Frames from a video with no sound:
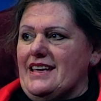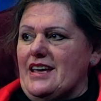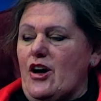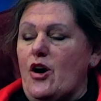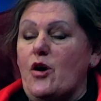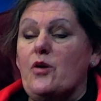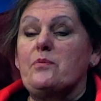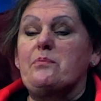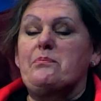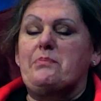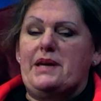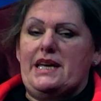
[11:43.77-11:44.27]

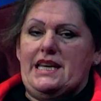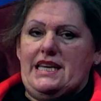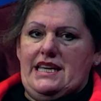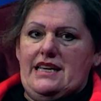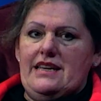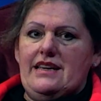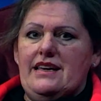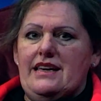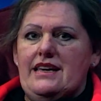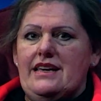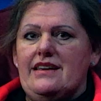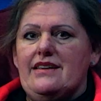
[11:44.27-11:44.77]
Oh,
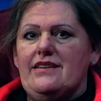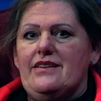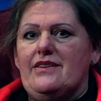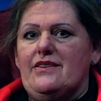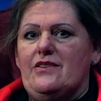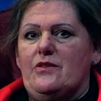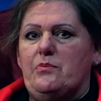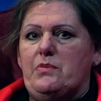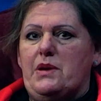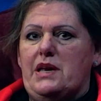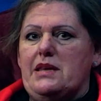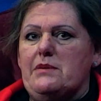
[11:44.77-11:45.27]
Benny
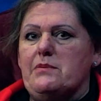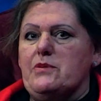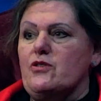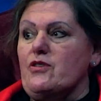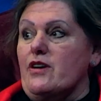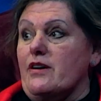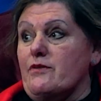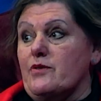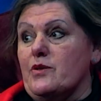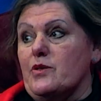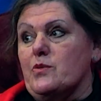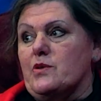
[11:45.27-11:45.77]
is Benny
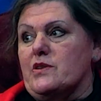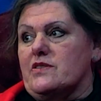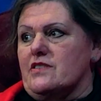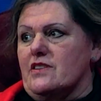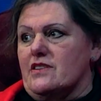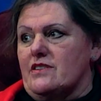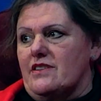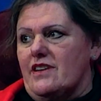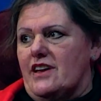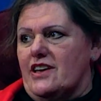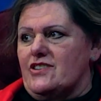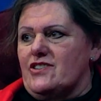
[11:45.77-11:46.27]
McGrath from the What's
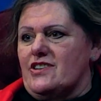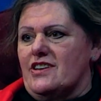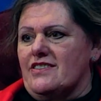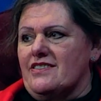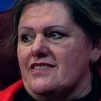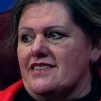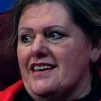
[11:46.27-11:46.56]
On Digest.